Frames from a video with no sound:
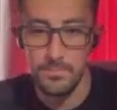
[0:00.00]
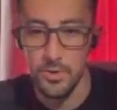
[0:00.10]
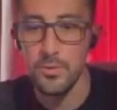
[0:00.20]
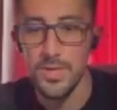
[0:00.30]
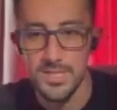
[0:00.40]

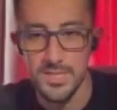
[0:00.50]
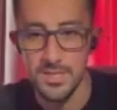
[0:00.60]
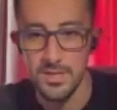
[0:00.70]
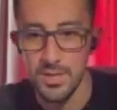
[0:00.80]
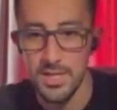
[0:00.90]
don't
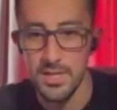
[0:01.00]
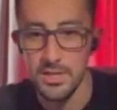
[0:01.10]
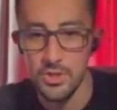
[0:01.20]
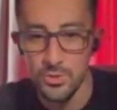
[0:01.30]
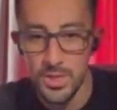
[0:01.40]
necessarily
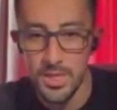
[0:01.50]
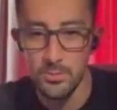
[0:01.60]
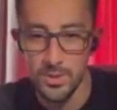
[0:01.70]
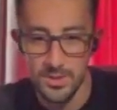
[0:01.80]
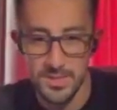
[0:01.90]
agree
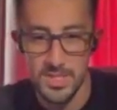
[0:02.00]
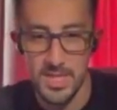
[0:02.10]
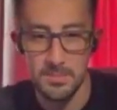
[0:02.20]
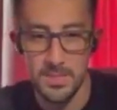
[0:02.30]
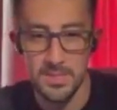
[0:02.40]
with the
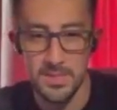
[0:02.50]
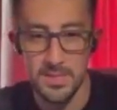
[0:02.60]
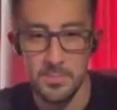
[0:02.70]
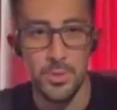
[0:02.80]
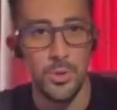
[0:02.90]
statement
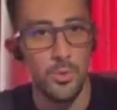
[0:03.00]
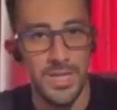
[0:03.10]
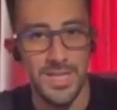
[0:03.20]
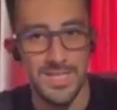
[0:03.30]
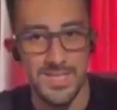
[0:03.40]
that
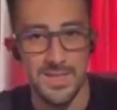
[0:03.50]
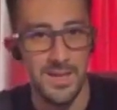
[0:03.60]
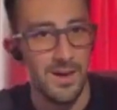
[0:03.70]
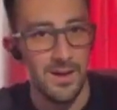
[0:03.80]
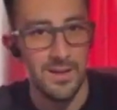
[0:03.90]
beauty is in
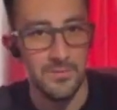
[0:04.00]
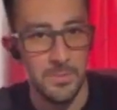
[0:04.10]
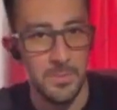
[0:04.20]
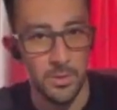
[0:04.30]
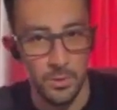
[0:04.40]
the eye of
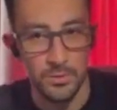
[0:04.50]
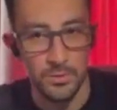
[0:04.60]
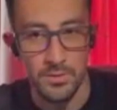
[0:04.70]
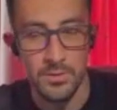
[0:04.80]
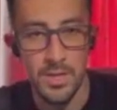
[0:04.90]
the
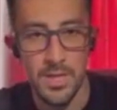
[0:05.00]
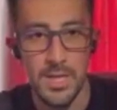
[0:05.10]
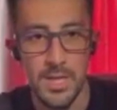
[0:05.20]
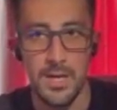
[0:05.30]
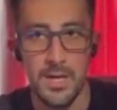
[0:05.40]
beholder,
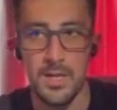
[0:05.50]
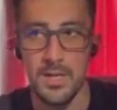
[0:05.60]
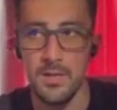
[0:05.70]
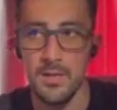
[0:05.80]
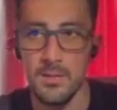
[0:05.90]

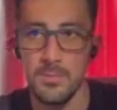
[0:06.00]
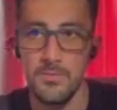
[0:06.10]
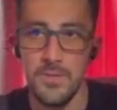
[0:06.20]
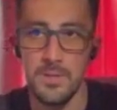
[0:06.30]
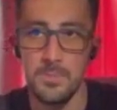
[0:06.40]
I am
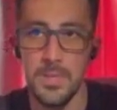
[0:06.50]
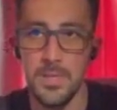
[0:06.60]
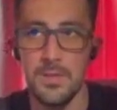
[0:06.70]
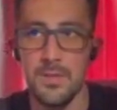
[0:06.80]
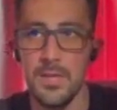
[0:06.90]
of the
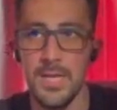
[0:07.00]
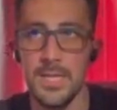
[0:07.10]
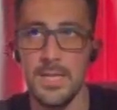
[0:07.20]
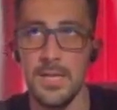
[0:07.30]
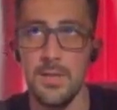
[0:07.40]
opinion
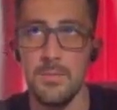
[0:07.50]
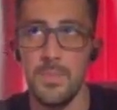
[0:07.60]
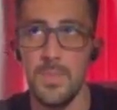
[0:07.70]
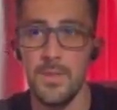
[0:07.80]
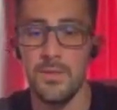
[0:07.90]
that
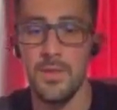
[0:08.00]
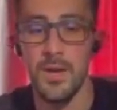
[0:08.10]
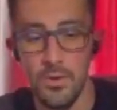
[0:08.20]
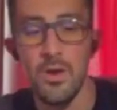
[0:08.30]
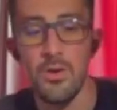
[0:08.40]

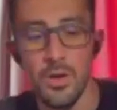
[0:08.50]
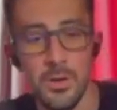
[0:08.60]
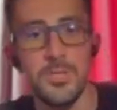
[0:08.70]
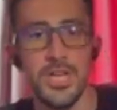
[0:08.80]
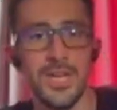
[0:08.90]
there are
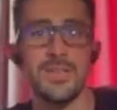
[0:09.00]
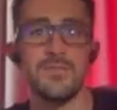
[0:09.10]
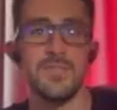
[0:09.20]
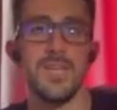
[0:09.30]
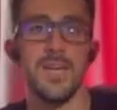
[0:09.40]

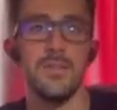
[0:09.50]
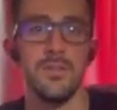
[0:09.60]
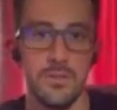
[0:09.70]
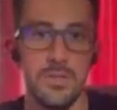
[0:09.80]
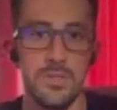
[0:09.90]
objective
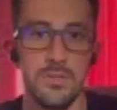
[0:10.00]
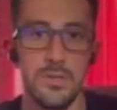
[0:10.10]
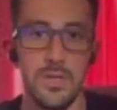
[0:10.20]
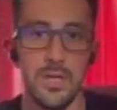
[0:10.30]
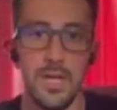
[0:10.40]
standards,
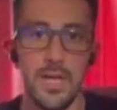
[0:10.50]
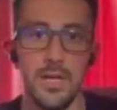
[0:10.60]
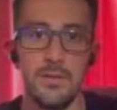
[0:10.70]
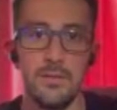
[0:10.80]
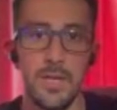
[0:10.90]

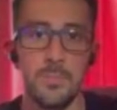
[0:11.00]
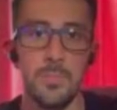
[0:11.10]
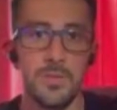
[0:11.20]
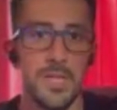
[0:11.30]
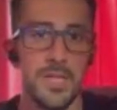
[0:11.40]
and that
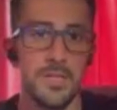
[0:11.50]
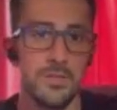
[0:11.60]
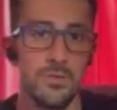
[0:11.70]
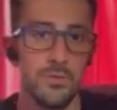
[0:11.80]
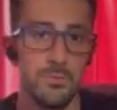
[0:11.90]

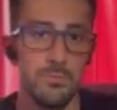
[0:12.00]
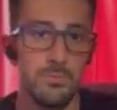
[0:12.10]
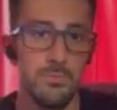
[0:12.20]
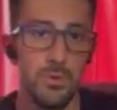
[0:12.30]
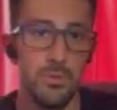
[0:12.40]
pertains to
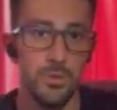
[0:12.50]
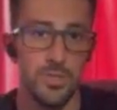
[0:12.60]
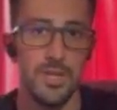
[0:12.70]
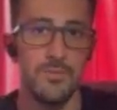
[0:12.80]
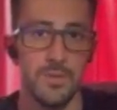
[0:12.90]

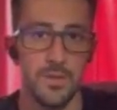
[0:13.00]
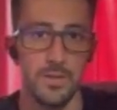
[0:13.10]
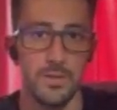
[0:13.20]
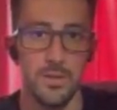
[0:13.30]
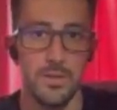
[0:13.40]
almost
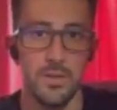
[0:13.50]
everything.